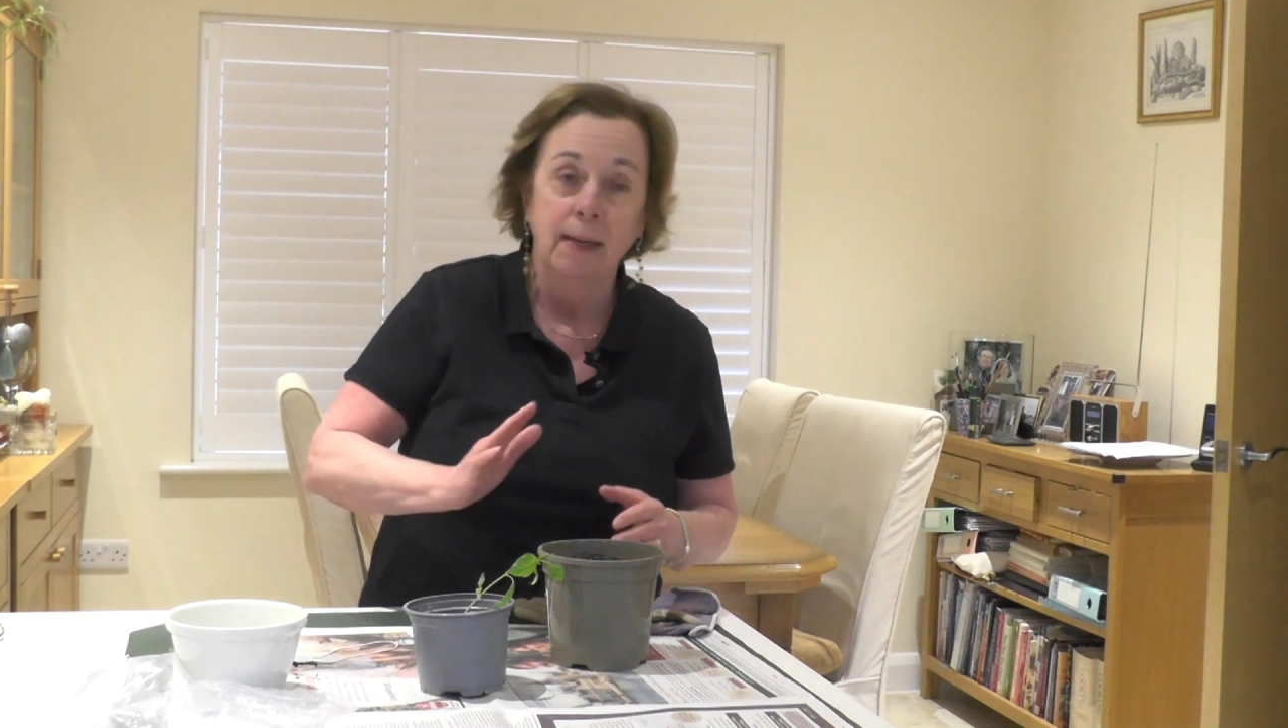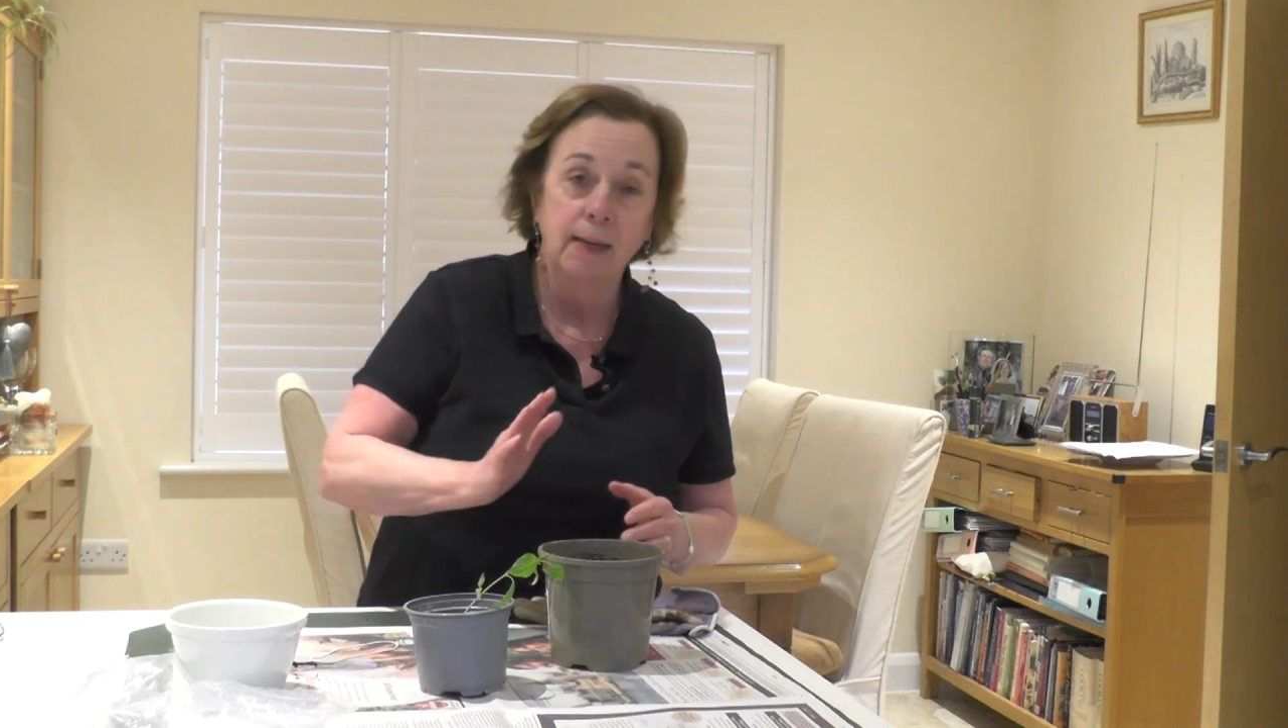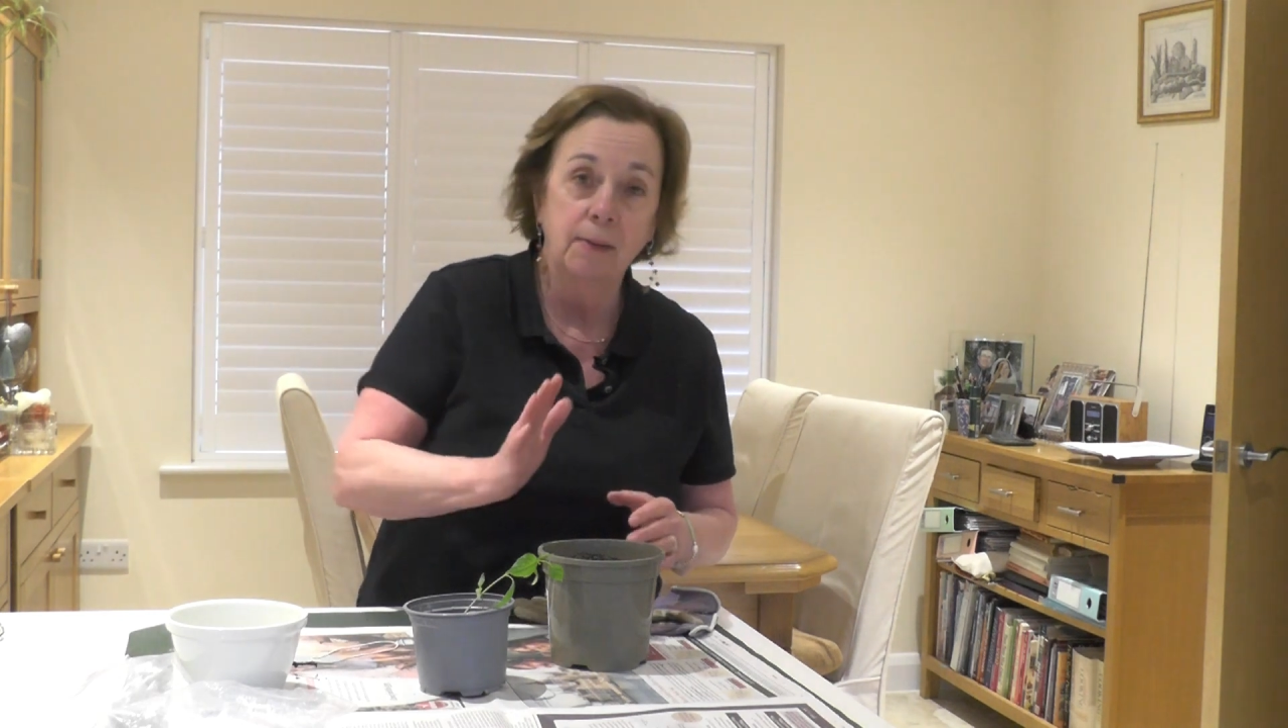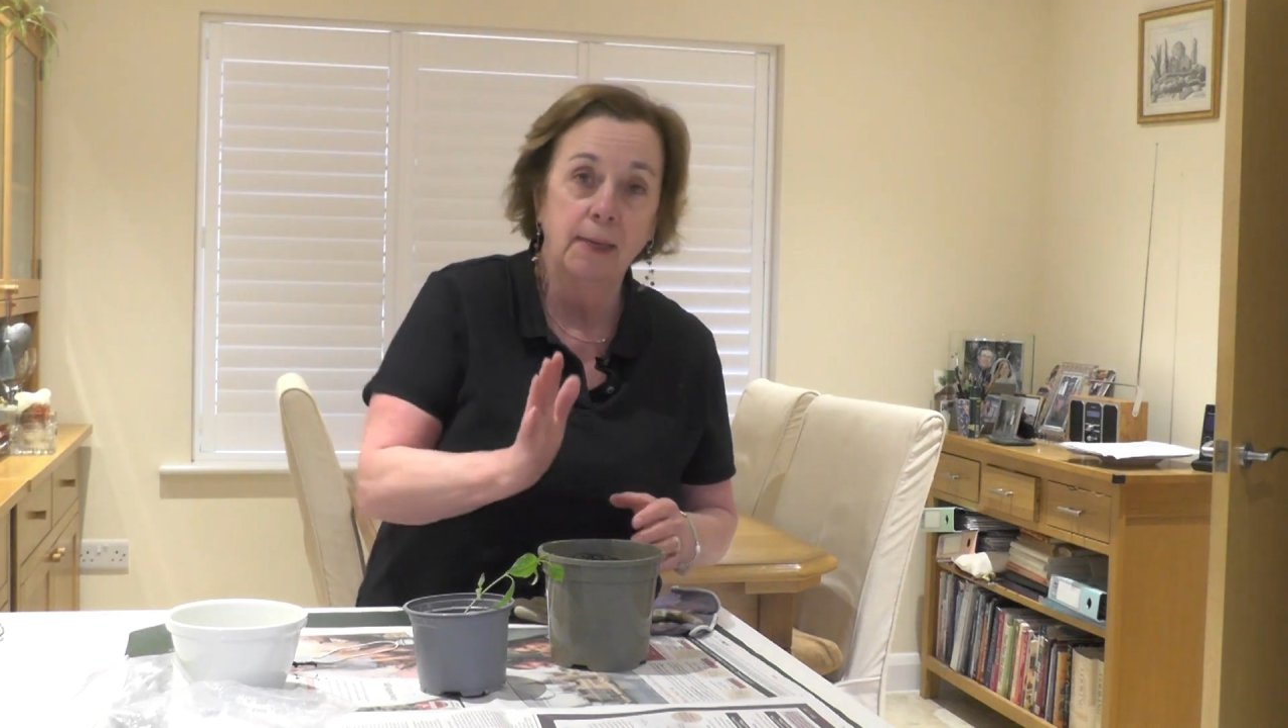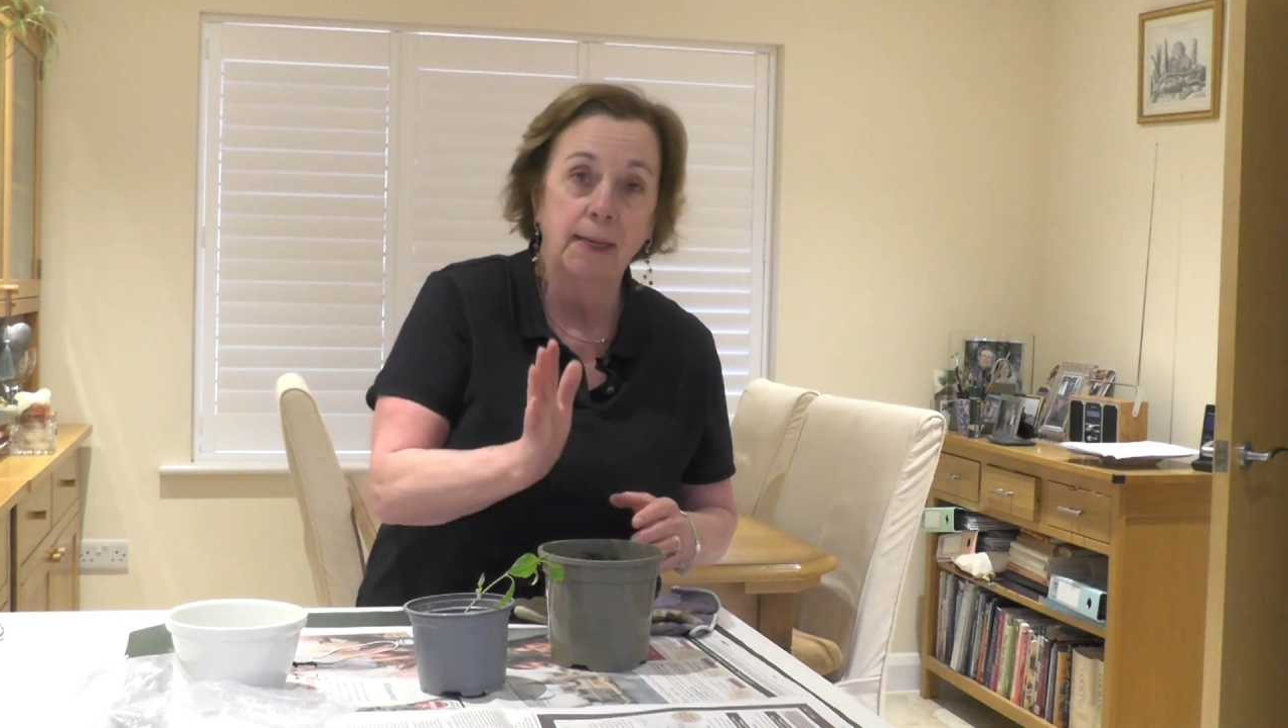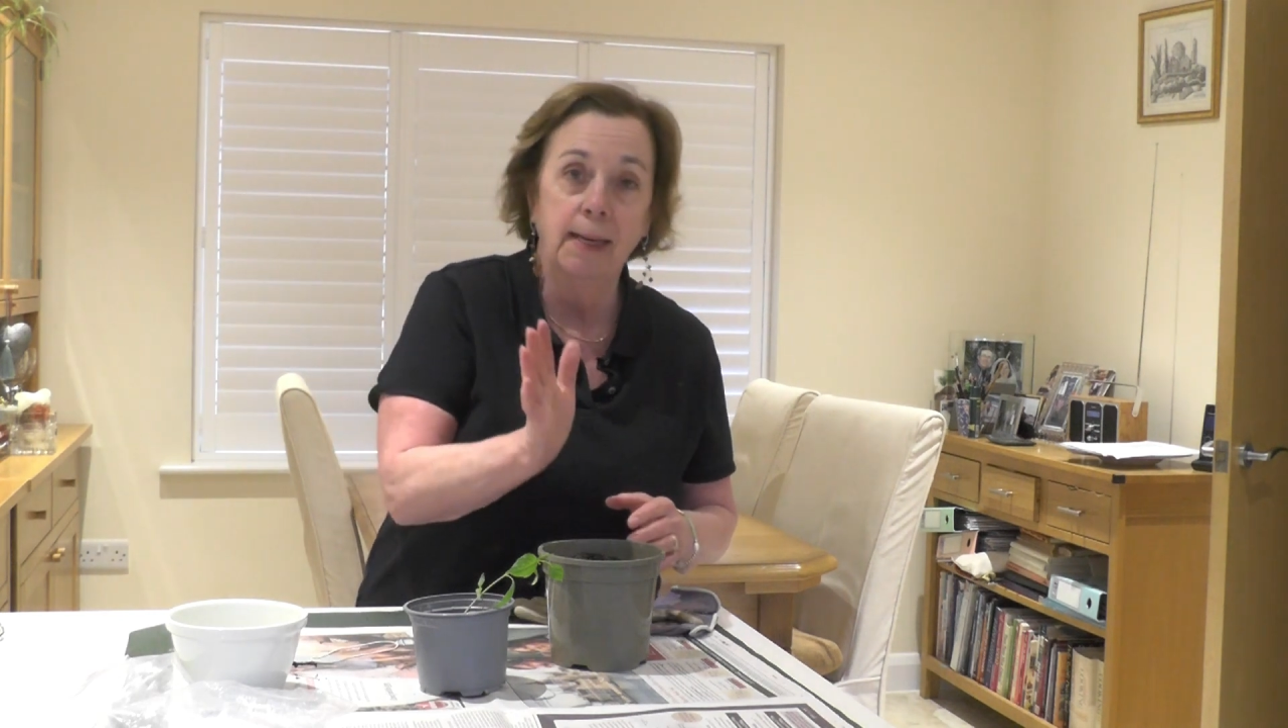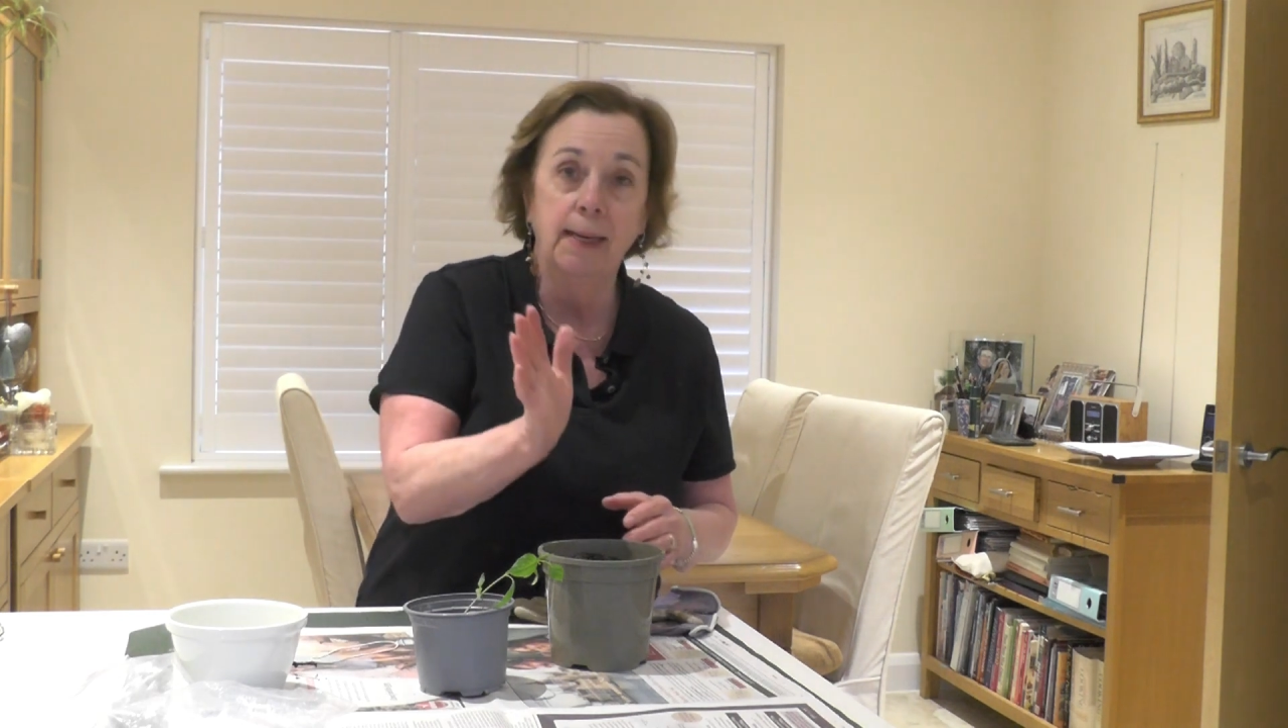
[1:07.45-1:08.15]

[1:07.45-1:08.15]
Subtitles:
and they